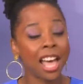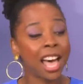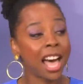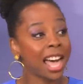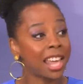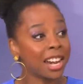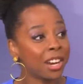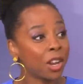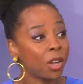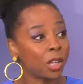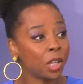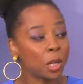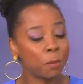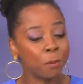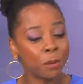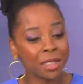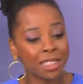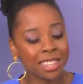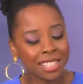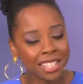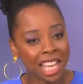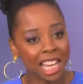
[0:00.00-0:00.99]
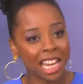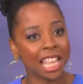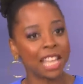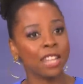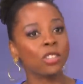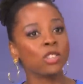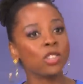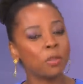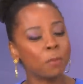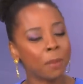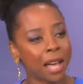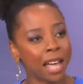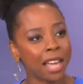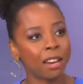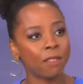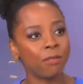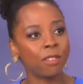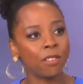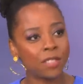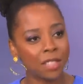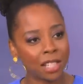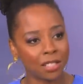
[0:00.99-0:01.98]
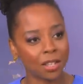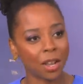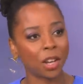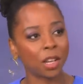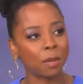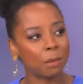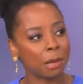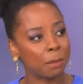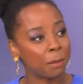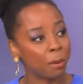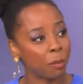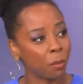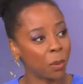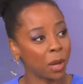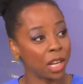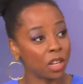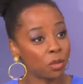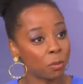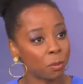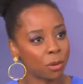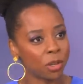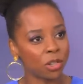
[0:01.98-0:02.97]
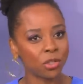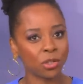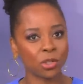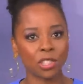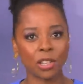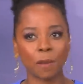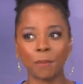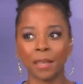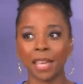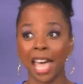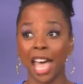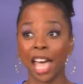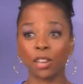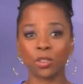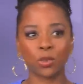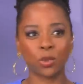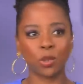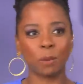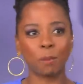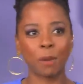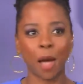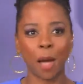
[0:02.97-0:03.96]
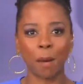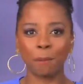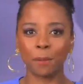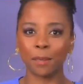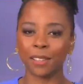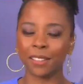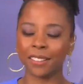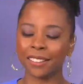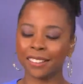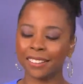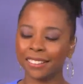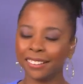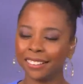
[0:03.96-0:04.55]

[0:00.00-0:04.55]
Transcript: I don't know, can you put this kind of energy behind a $15 minimum wage push or something actually popular?